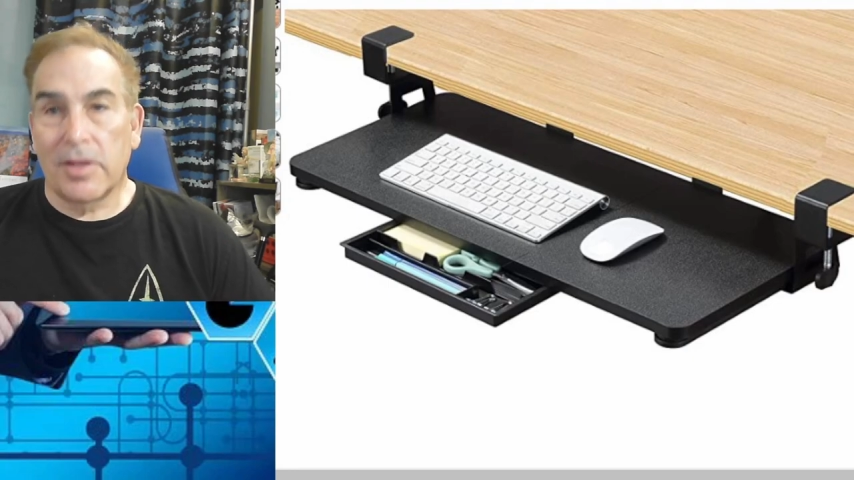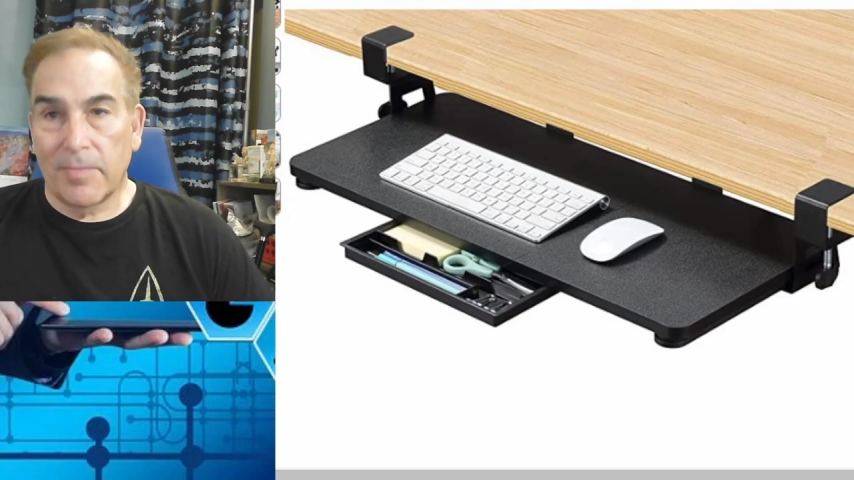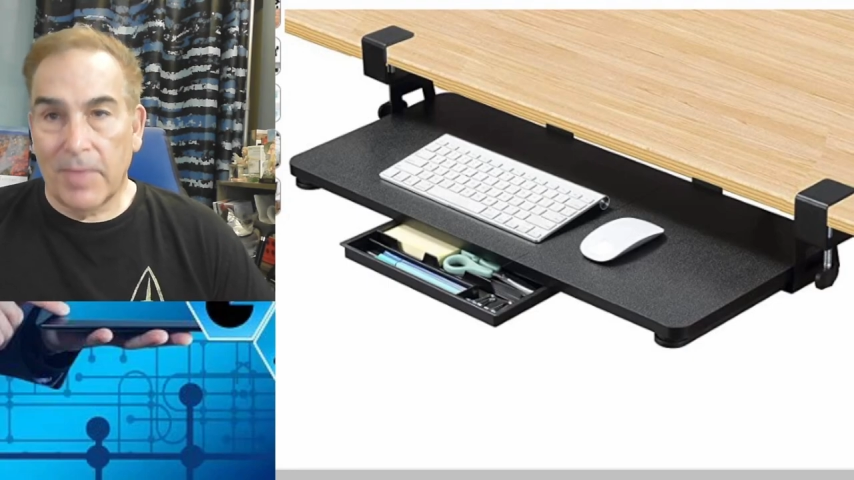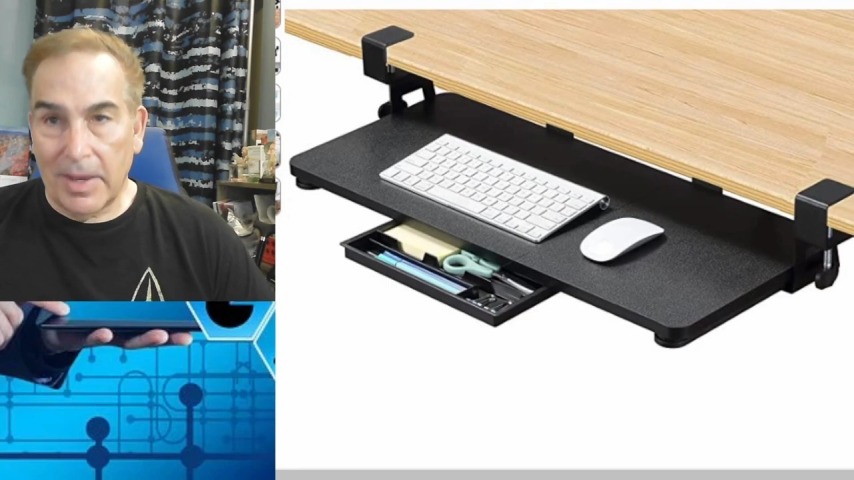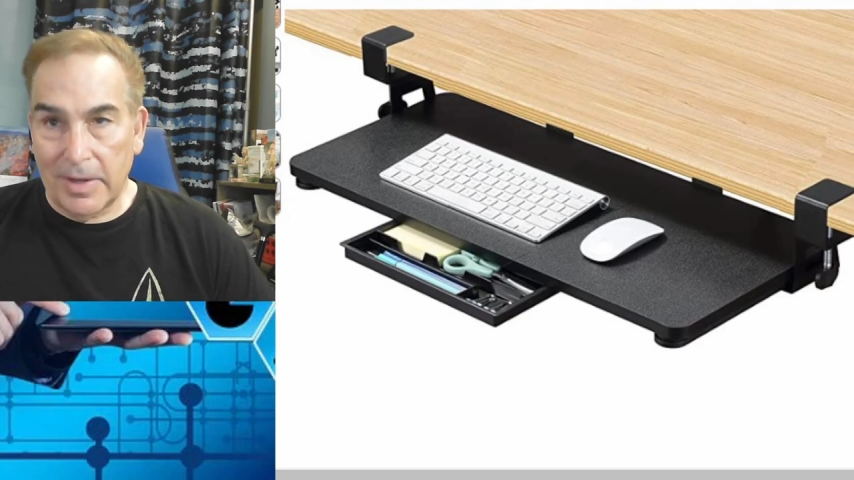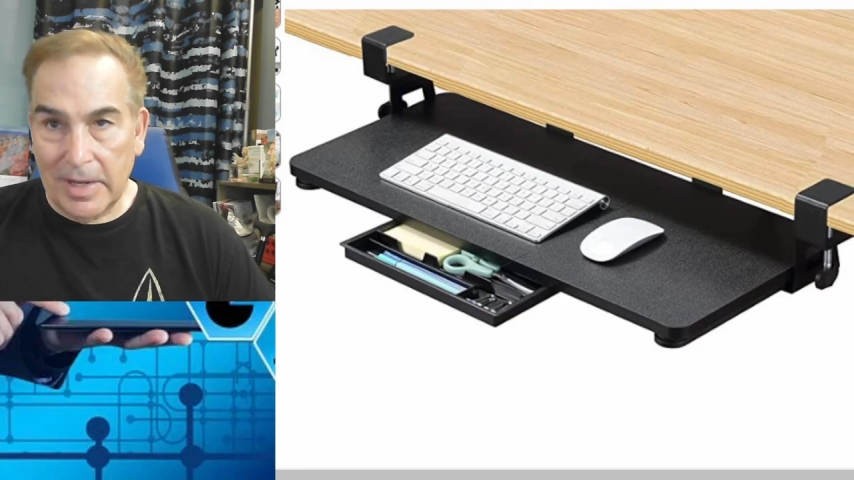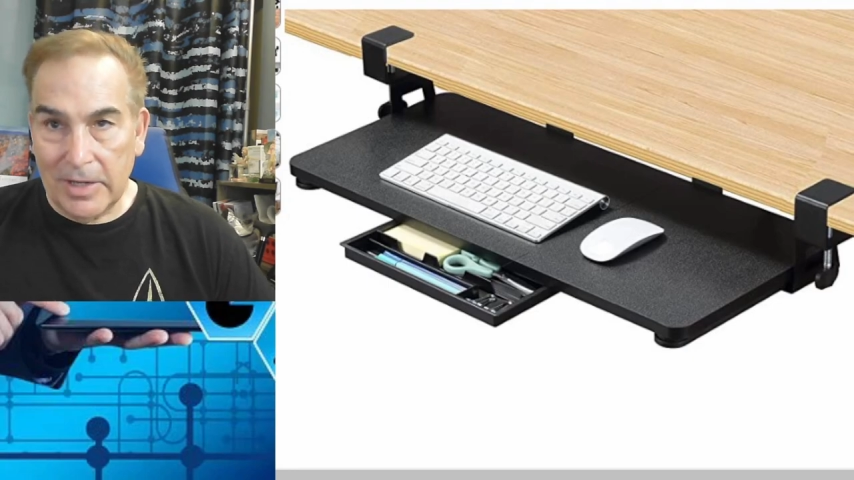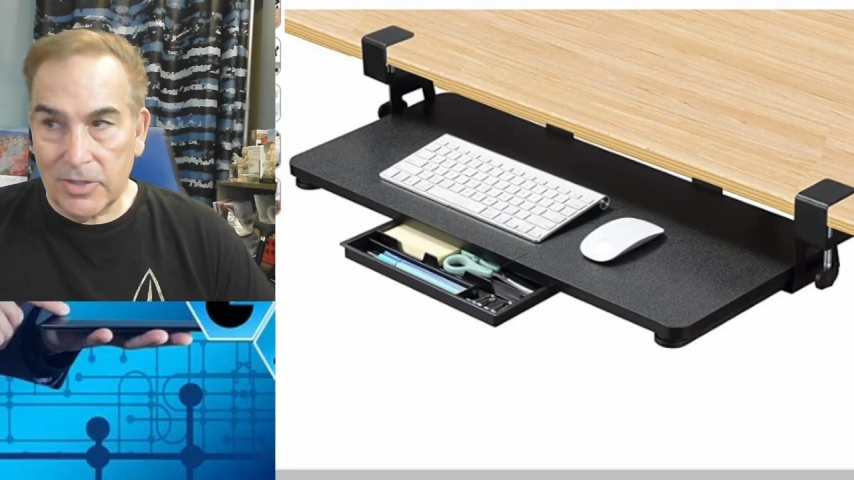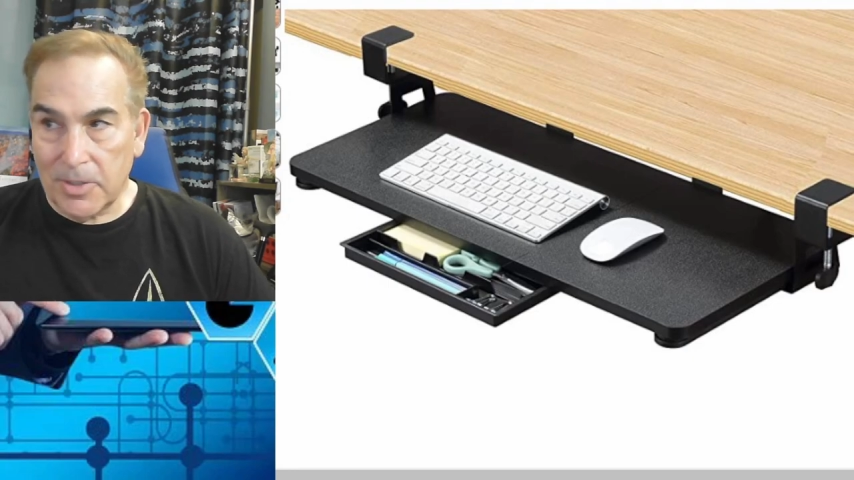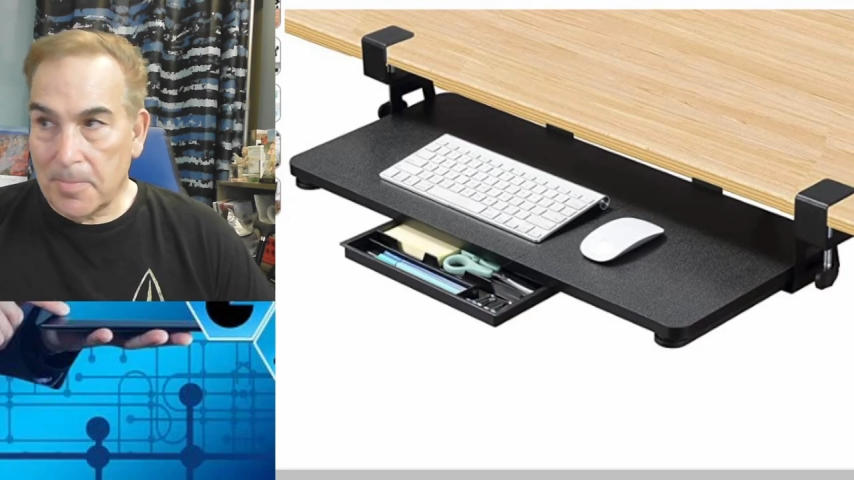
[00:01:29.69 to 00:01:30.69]
of that
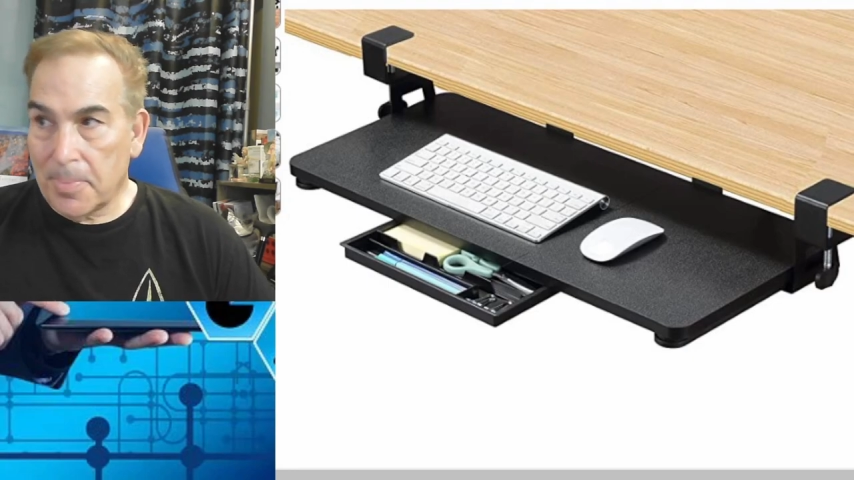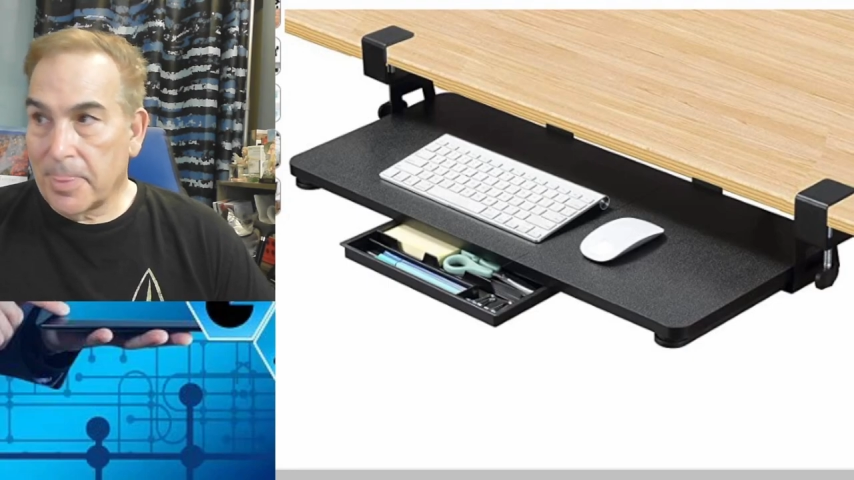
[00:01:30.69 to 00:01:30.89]
nature.